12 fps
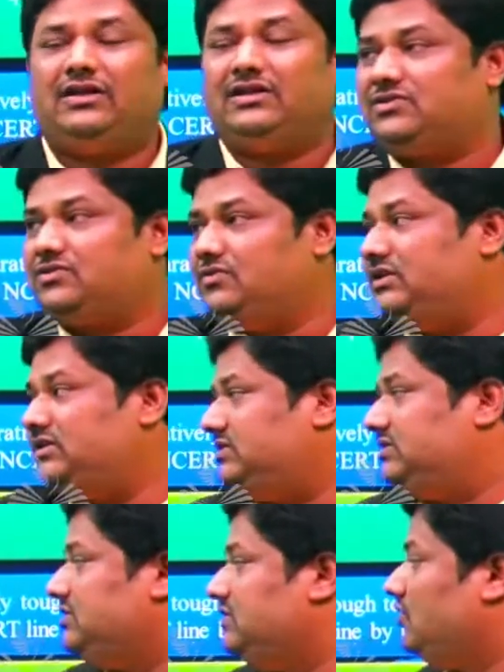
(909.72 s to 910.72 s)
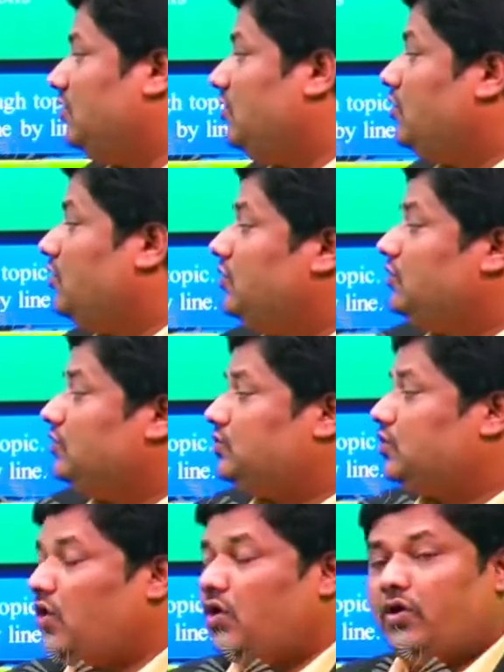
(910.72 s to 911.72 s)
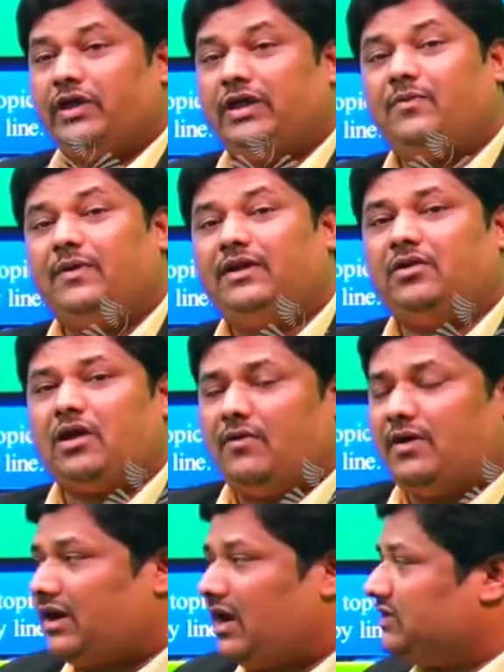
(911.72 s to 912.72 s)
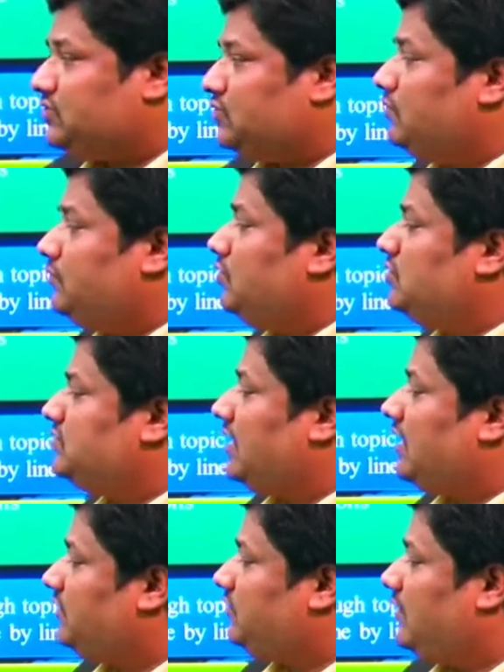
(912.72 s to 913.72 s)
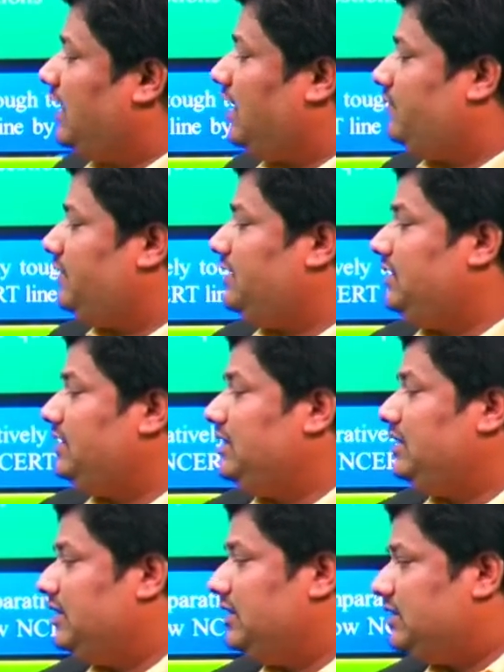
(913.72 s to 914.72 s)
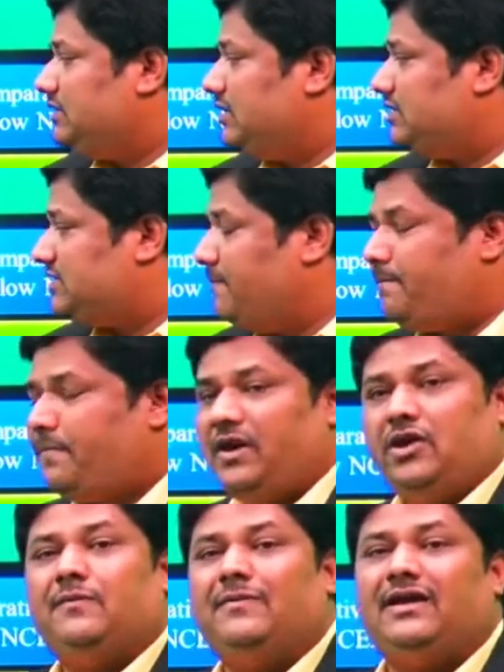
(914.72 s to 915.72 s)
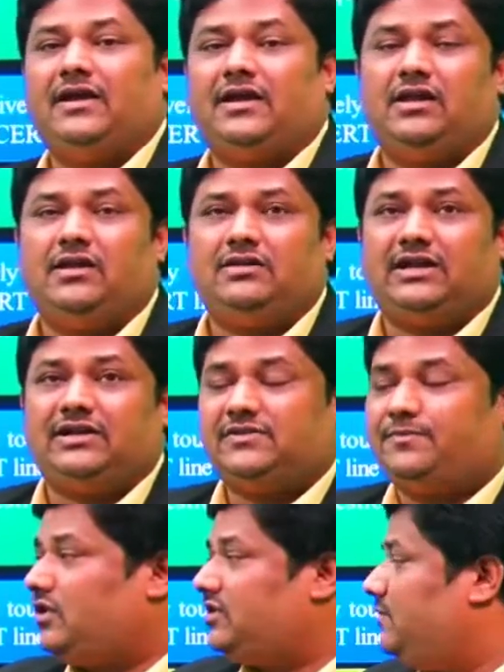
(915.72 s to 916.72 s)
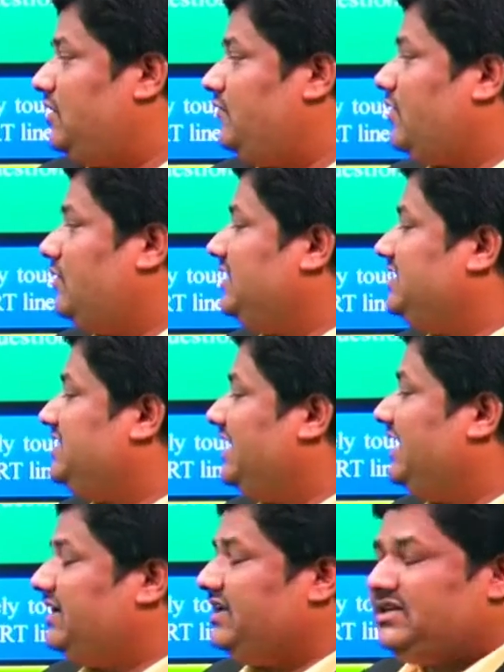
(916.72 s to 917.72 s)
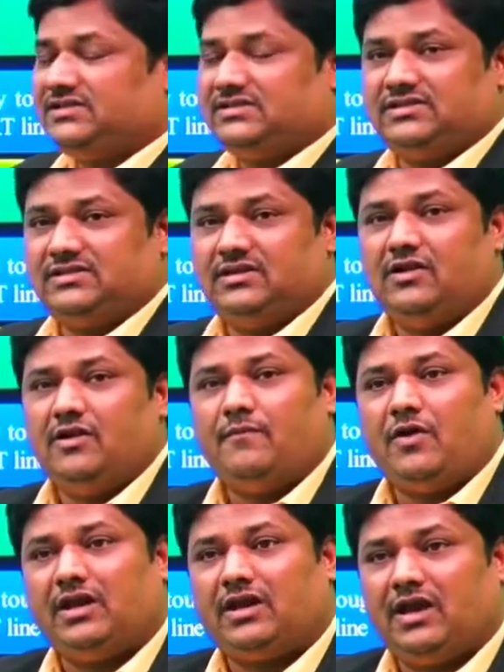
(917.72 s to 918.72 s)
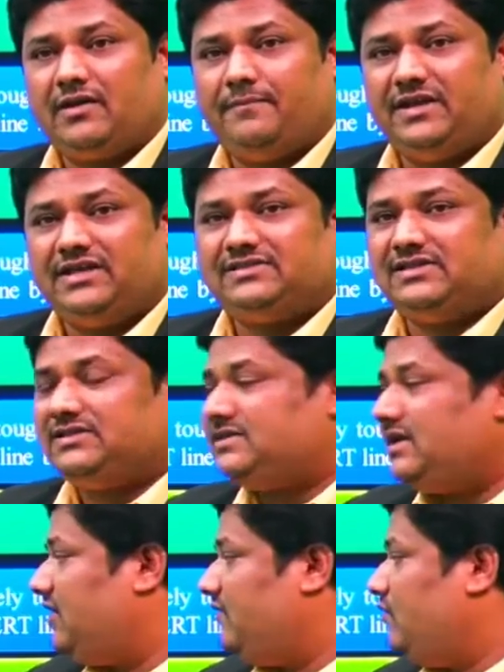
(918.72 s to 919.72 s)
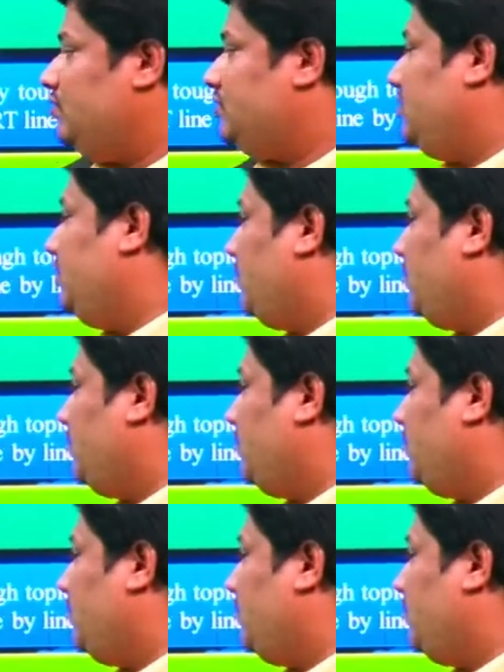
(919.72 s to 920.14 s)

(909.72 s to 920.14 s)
the students. So even our classroom notes are also having the simple numerical that is possible from the genetics, molecular basis and evolution. You